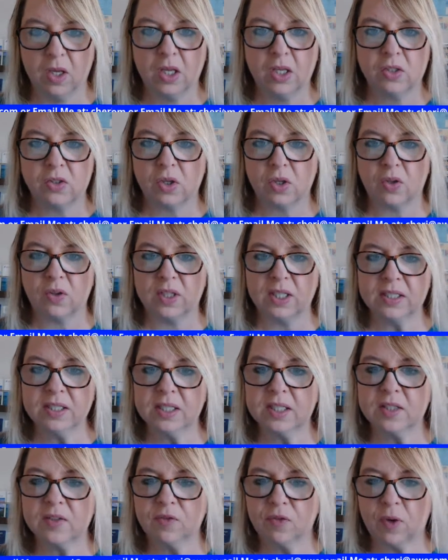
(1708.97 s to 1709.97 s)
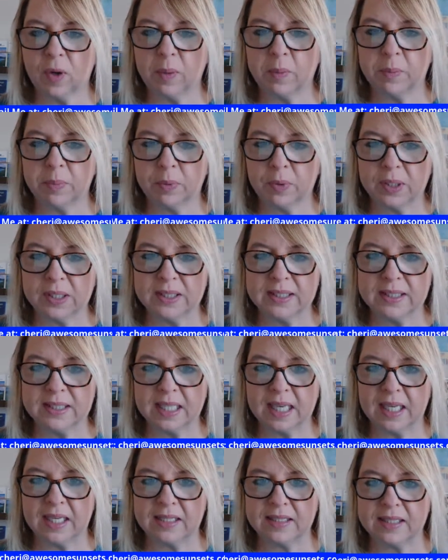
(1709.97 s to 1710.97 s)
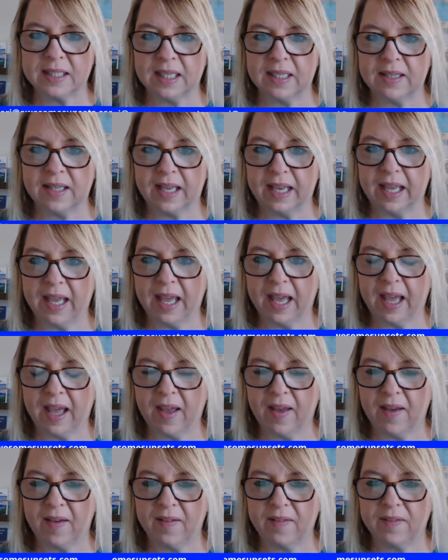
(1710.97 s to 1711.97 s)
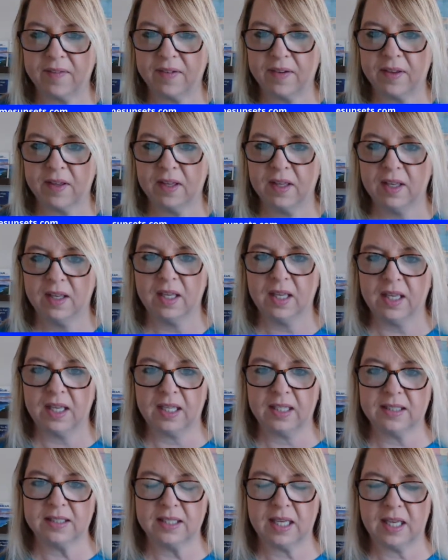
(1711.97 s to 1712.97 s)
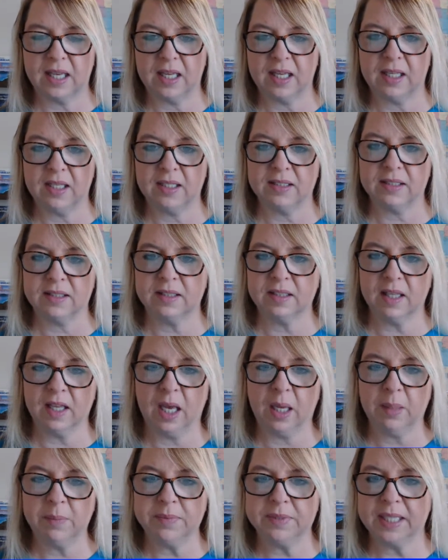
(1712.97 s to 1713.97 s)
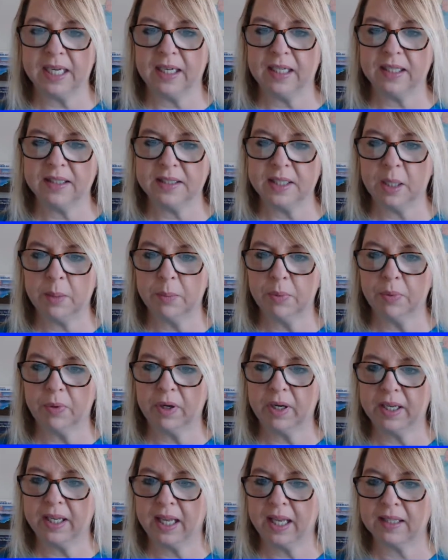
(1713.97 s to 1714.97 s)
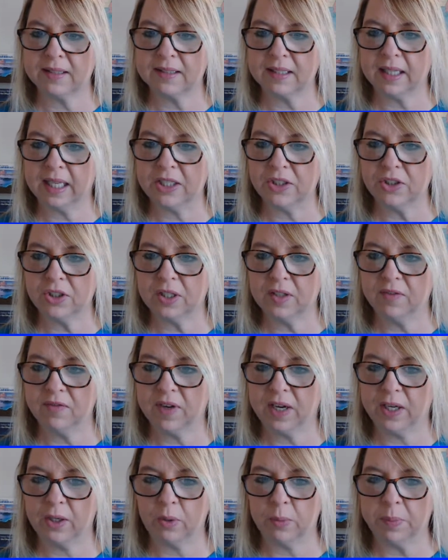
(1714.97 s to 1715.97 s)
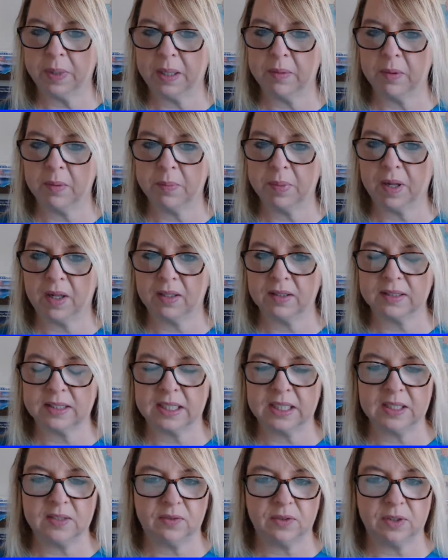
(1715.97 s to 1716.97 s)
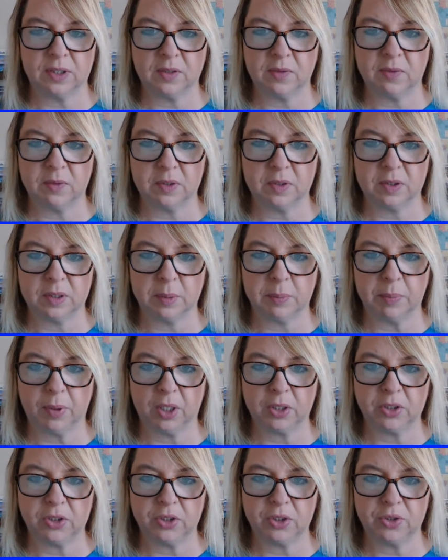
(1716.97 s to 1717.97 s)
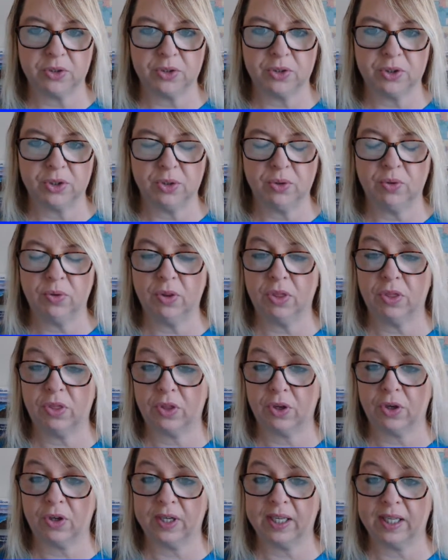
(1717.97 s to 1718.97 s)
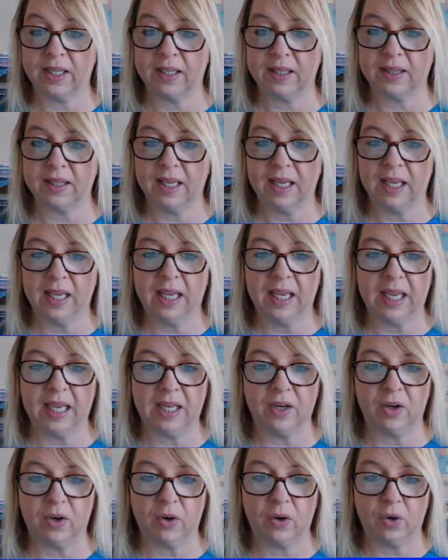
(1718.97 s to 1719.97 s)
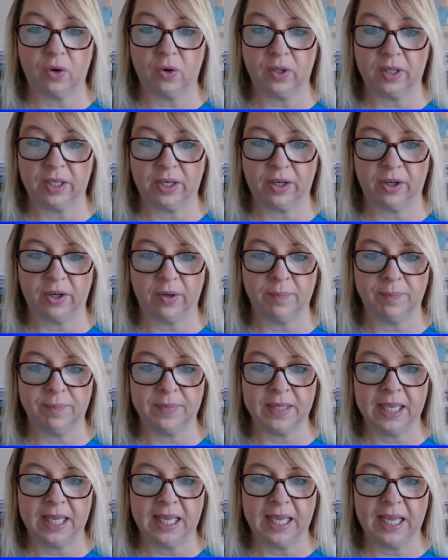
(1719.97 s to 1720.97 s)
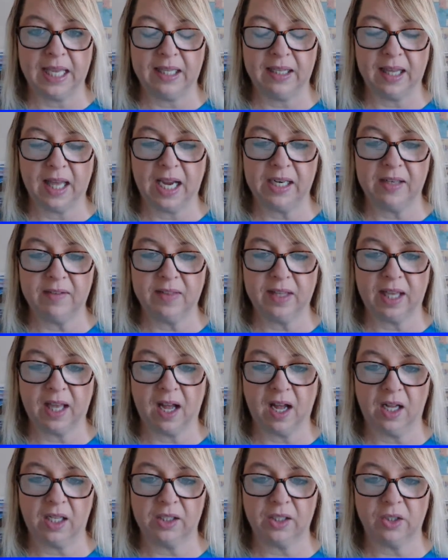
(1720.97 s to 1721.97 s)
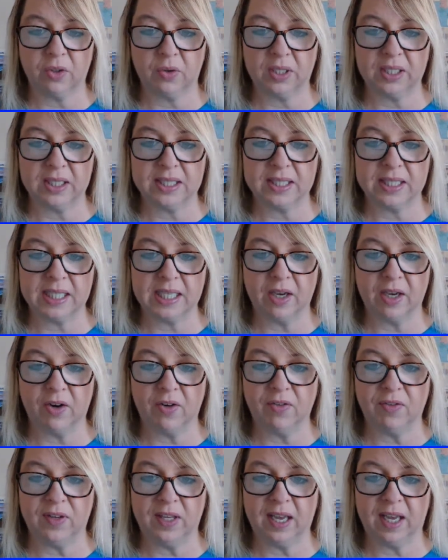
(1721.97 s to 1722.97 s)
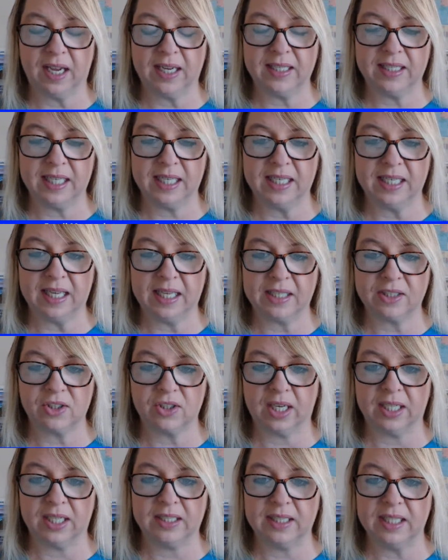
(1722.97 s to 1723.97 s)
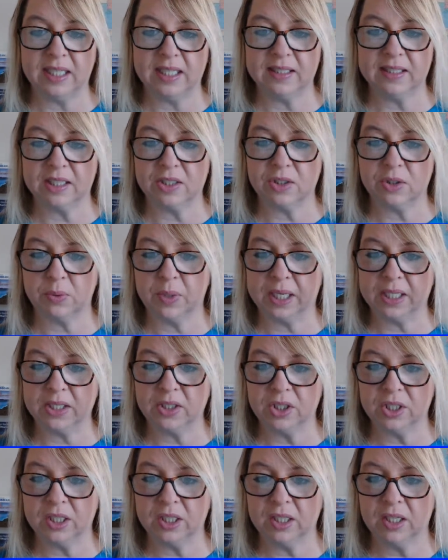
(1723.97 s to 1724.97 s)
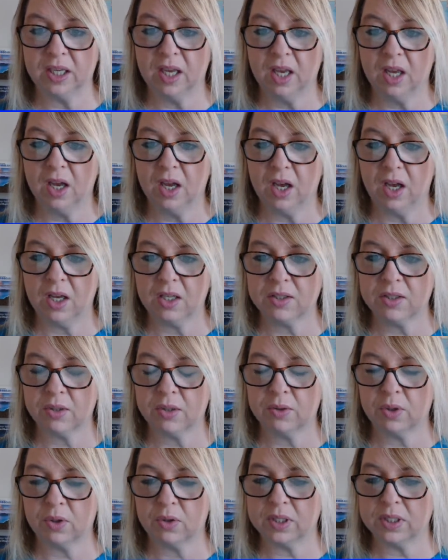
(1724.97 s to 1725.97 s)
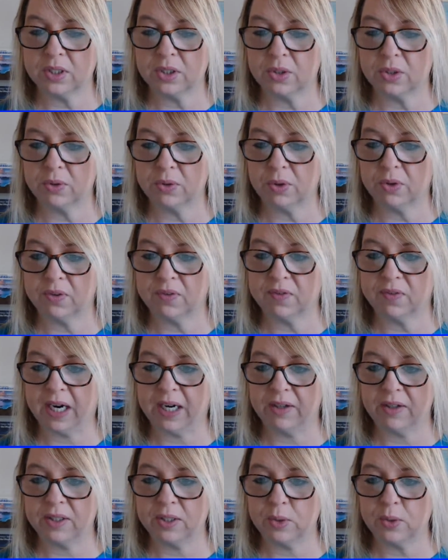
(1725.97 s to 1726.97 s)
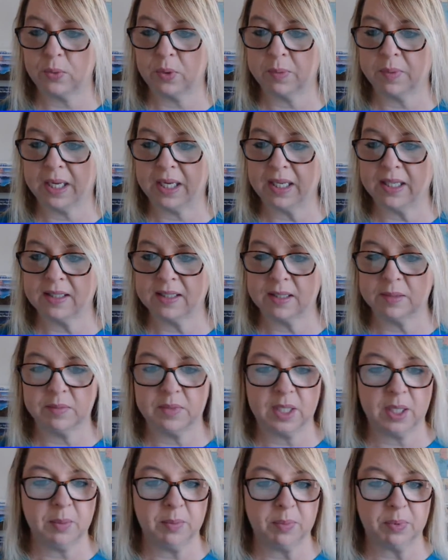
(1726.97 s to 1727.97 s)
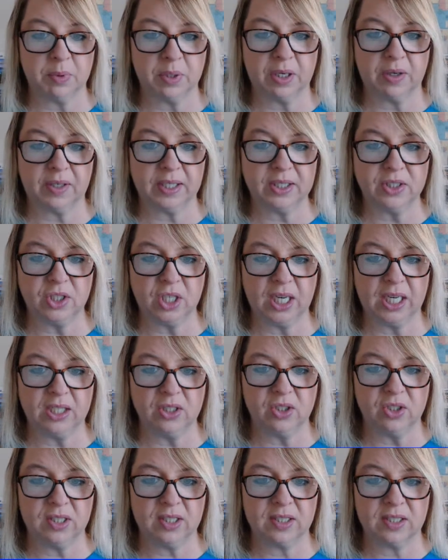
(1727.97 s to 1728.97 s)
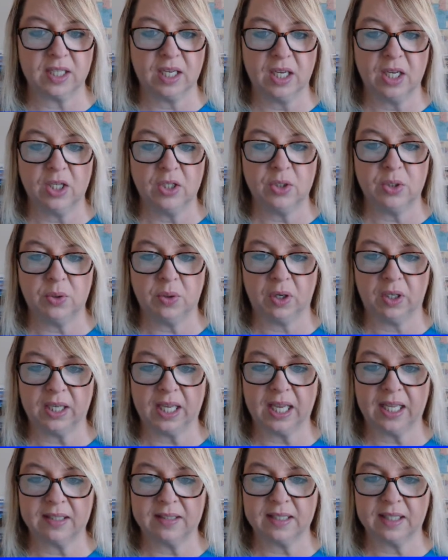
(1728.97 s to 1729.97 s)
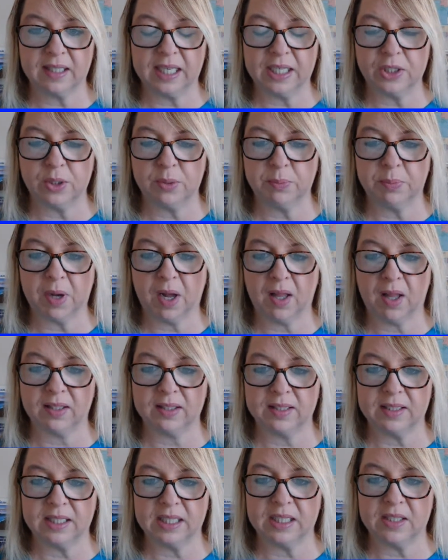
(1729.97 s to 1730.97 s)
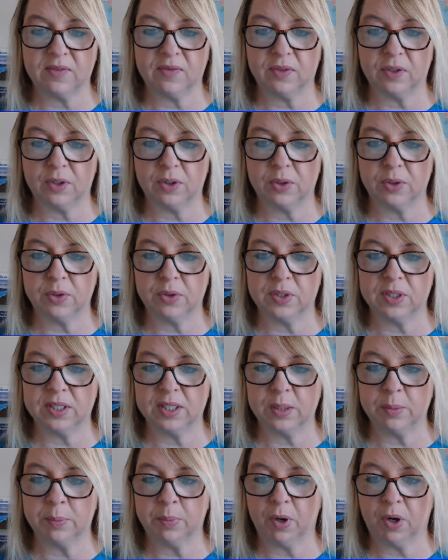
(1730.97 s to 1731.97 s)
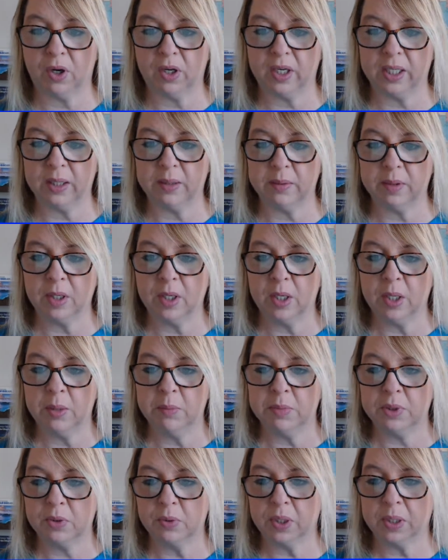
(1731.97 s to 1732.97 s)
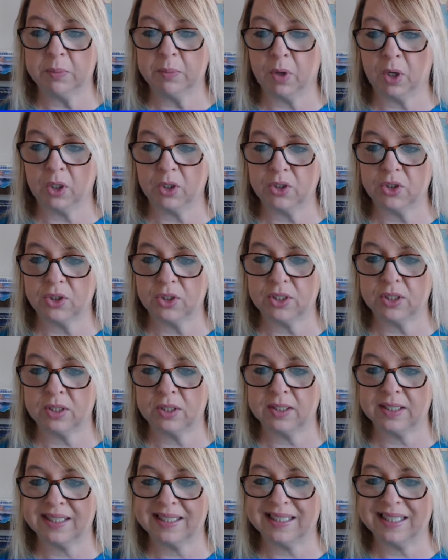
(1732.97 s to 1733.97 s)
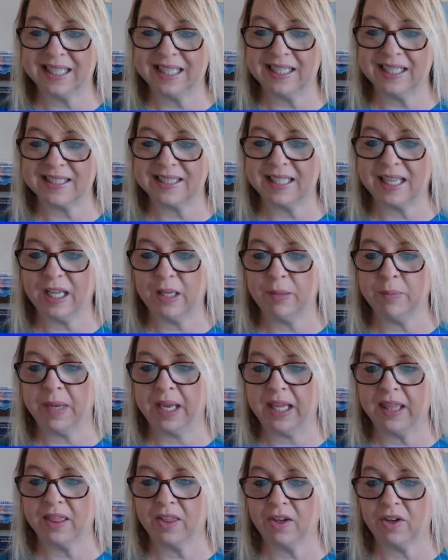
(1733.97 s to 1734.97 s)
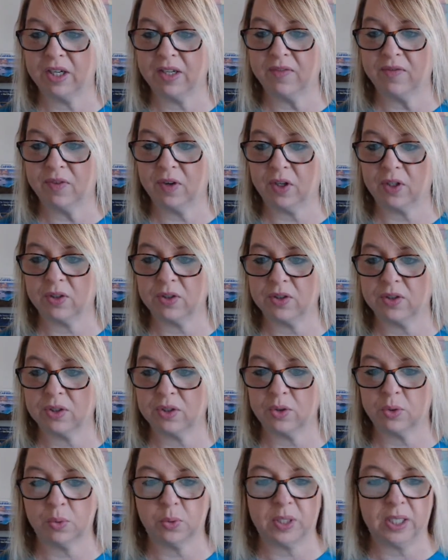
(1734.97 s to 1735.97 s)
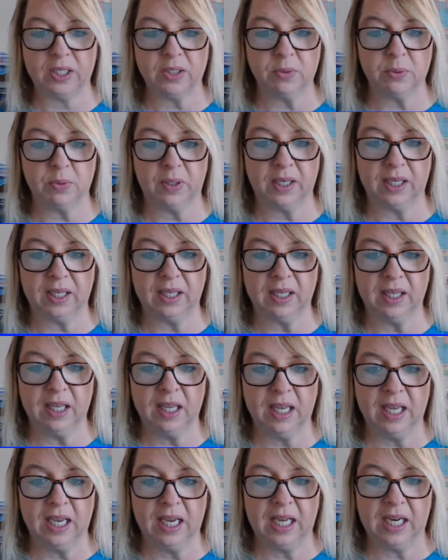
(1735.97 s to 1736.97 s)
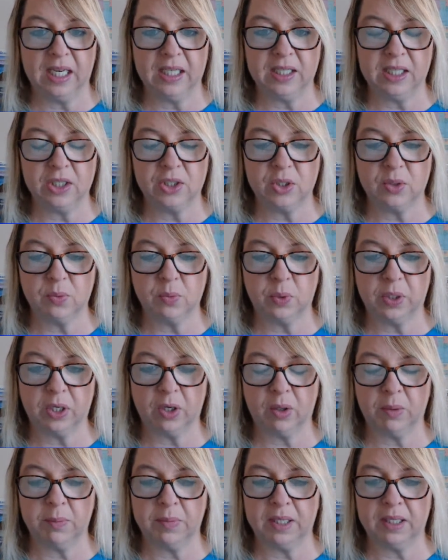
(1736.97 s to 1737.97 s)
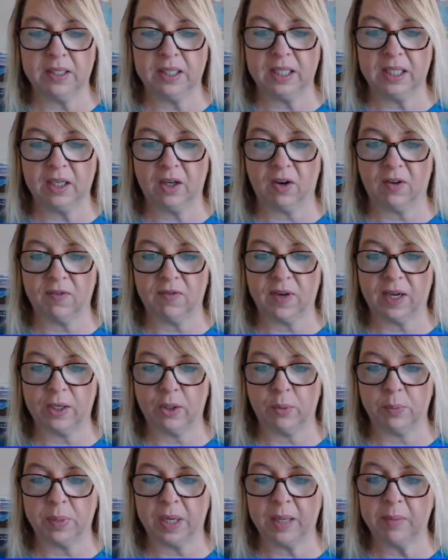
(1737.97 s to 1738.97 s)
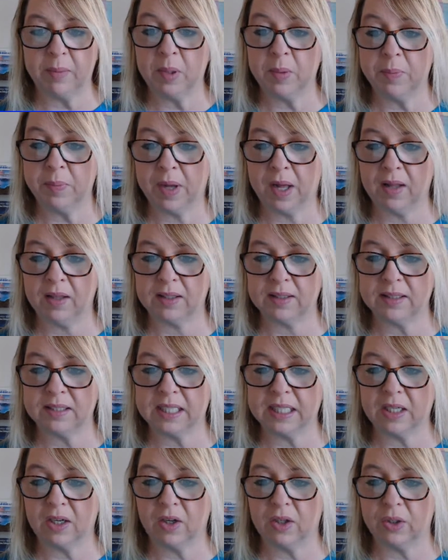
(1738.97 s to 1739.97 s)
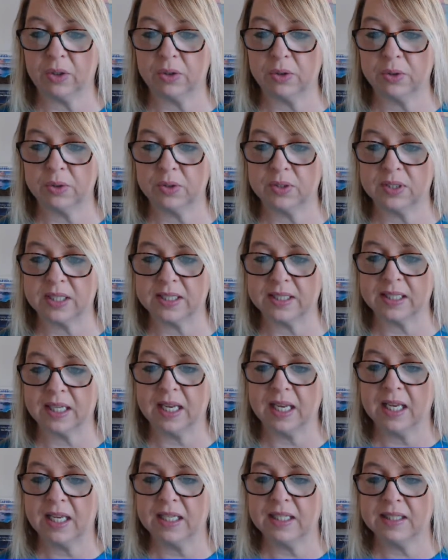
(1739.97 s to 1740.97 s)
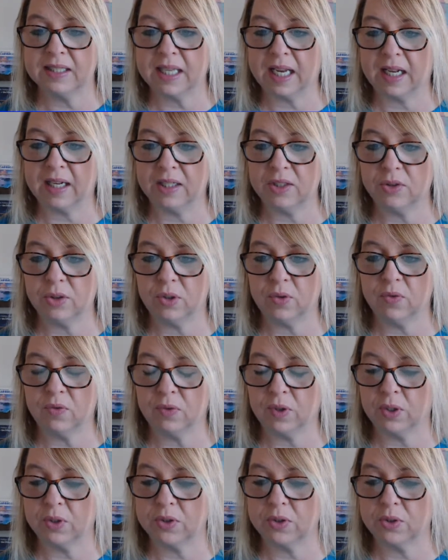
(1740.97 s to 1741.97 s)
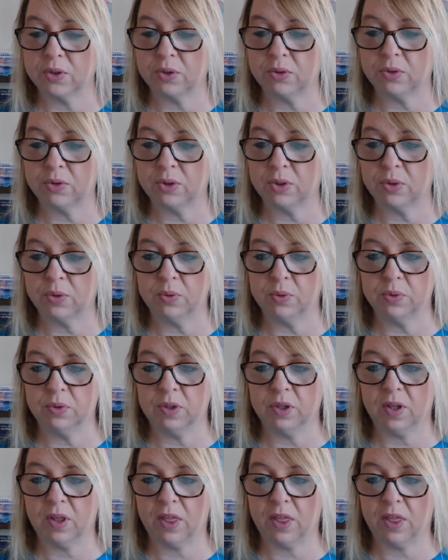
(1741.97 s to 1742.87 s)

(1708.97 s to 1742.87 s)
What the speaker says: So this is from Princess, and they have, it says, updated temporary cancellation and final payment policies for departures June 30th and earlier. In light of the ongoing COVID-19 situation, also known as coronavirus, we're making some temporary changes to our cancellation policies for cruises departing between March 6th and May 31st, 2020. In addition, we are amending our final payment policy on cruises sailing June 1st through June